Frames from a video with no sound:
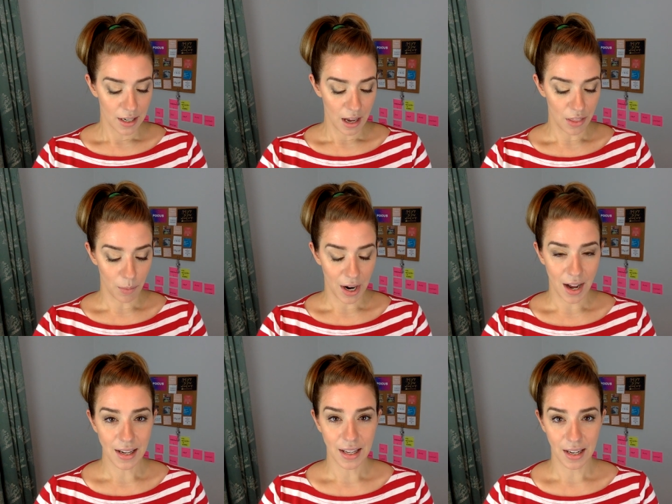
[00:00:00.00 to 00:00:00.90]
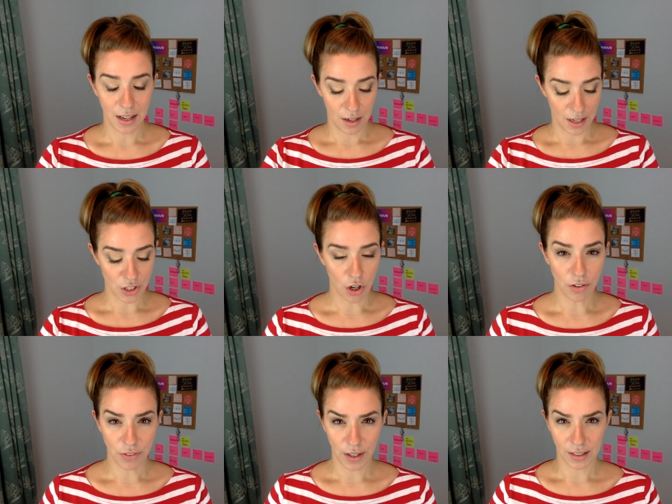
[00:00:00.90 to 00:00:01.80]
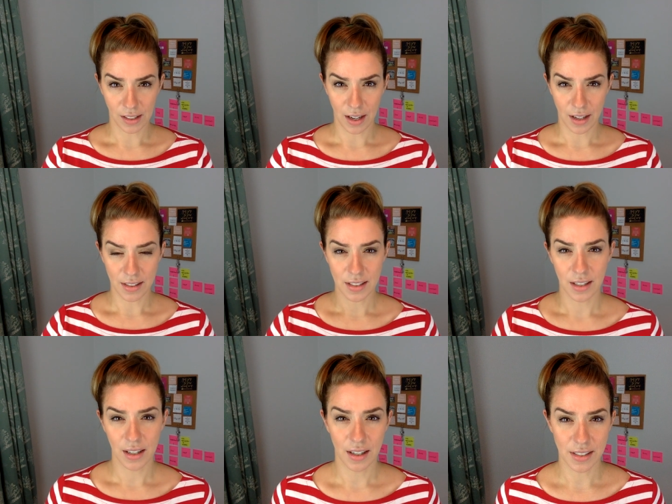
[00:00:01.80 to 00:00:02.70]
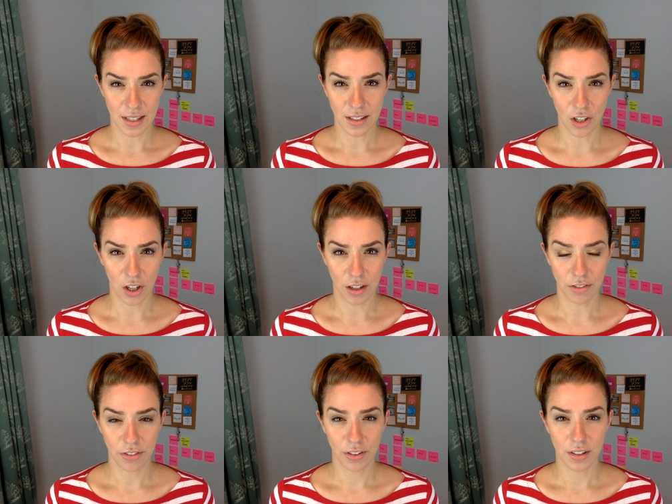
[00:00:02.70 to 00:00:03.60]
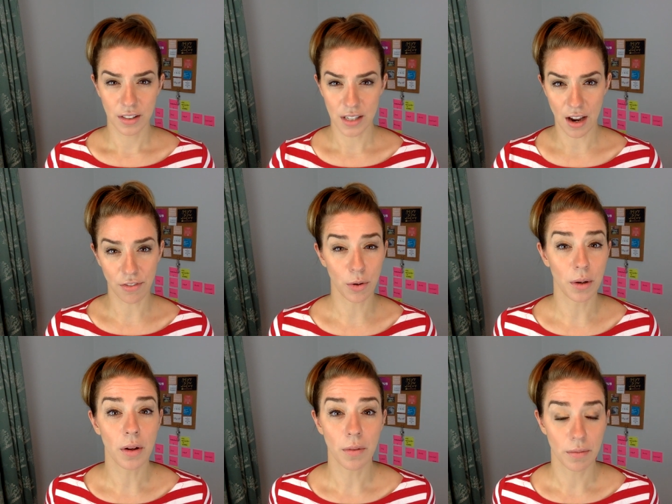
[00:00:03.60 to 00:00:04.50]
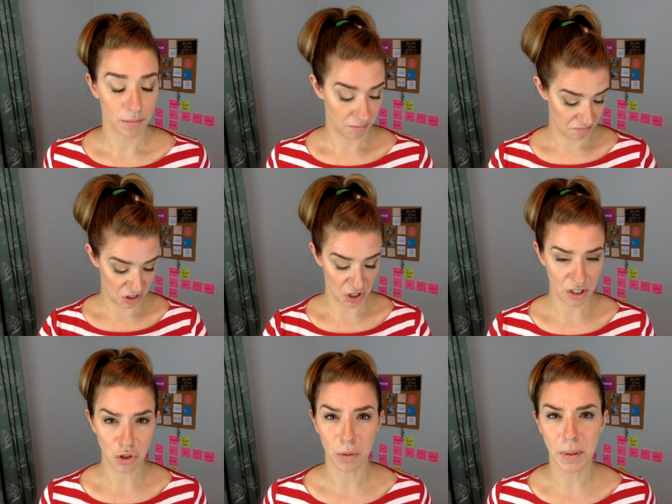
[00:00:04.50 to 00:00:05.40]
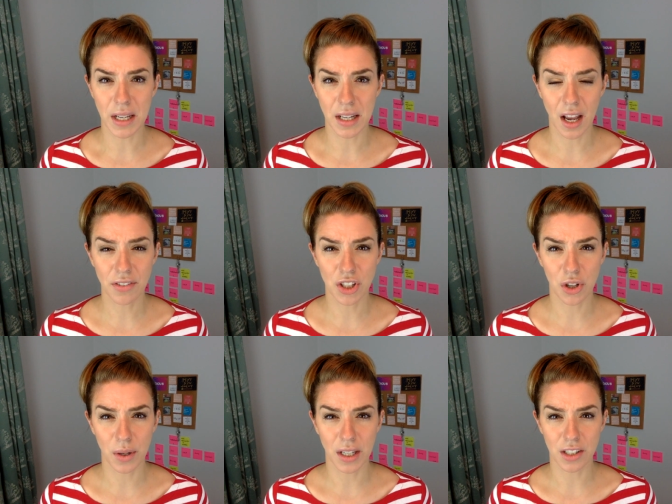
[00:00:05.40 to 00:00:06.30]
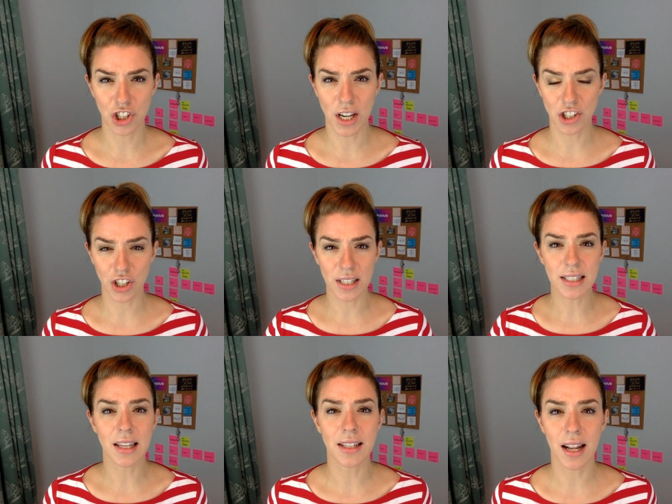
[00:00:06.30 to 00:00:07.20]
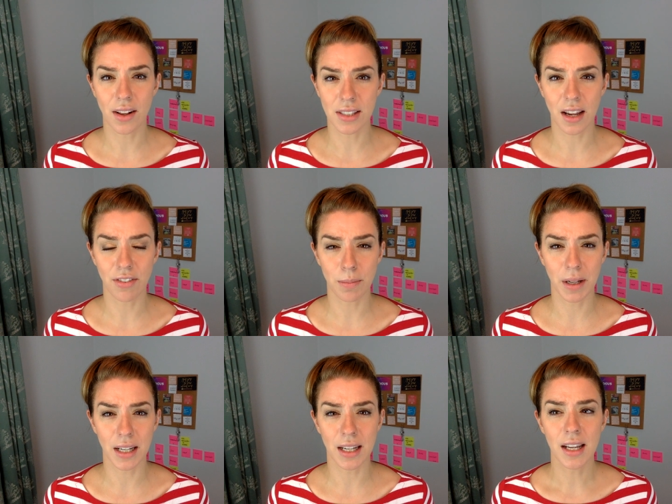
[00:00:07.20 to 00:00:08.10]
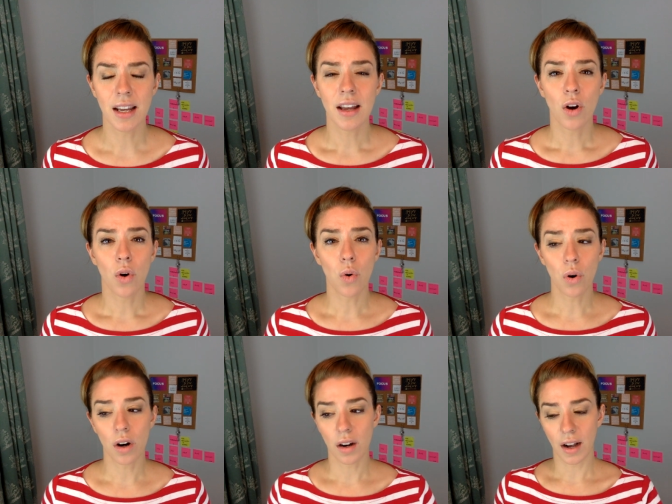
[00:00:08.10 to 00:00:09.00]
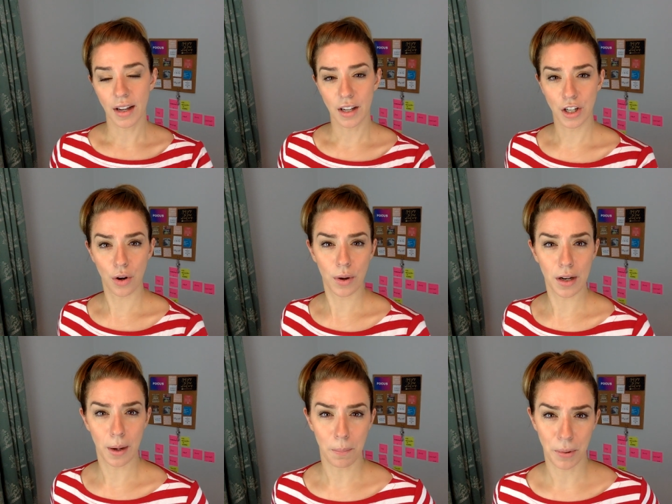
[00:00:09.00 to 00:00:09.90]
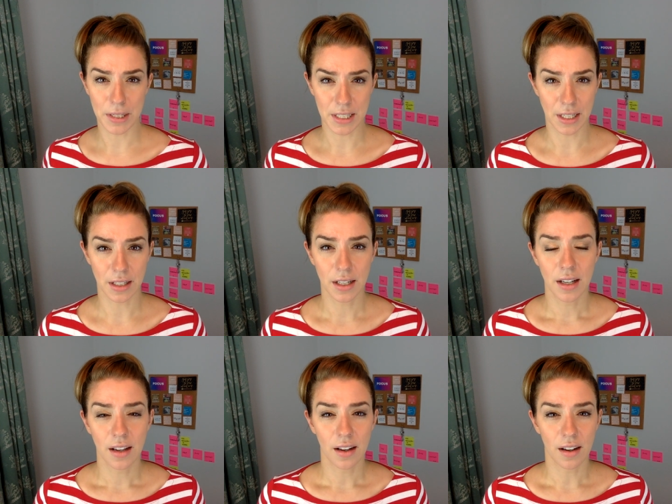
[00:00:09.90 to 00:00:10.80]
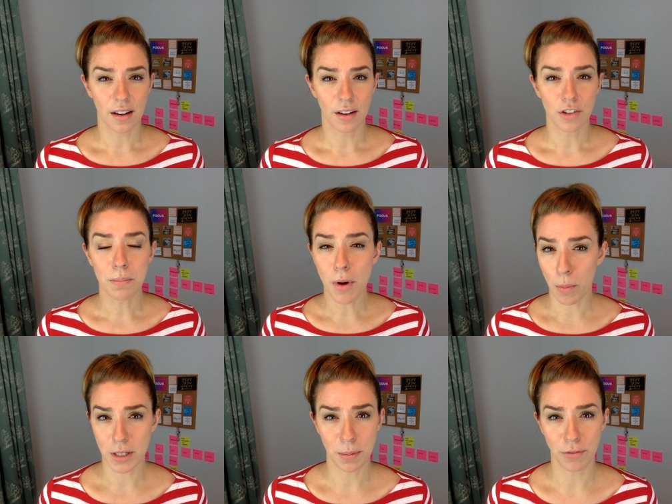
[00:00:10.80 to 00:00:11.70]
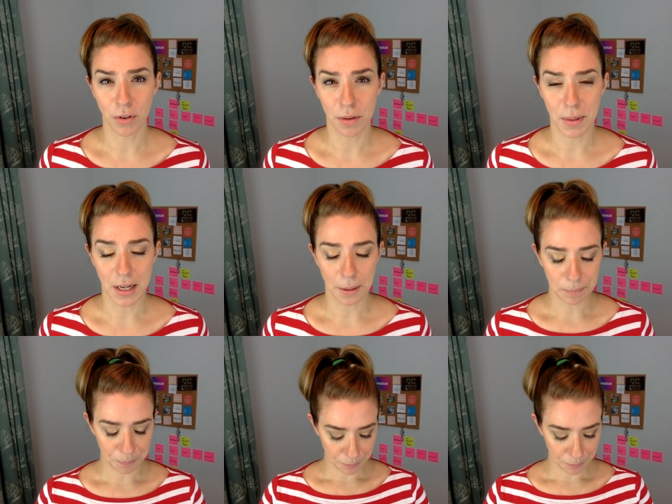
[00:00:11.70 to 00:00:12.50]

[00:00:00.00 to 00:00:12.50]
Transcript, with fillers: And then when I get in, it's all finalized. I send it off to everyone, turn it into a PDF so no one can change it, send it out to everybody, or I can go in and print it uh, moments before the meeting.